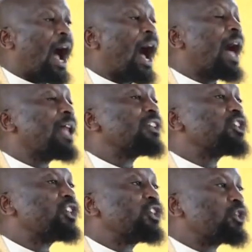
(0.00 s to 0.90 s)

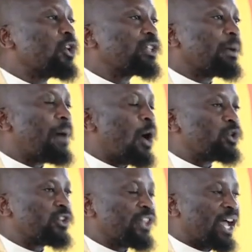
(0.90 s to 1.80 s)
and she talked
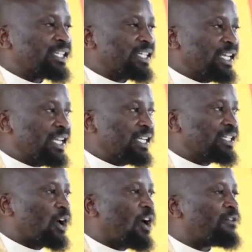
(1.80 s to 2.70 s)
about that
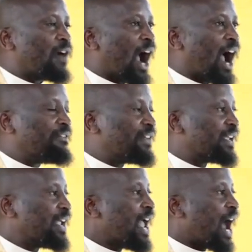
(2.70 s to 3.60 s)
need of
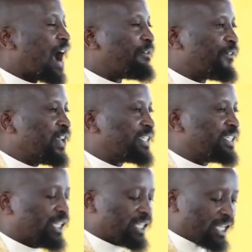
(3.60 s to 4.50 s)
having a feast
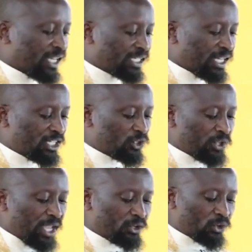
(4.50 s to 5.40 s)
dedicated to
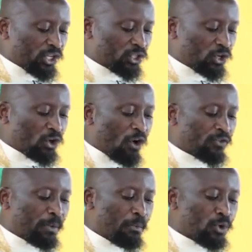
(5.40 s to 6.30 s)
the adoration
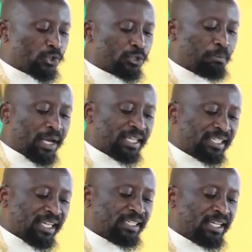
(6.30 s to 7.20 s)
of the most
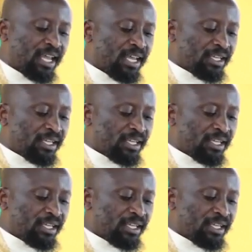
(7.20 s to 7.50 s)
blessed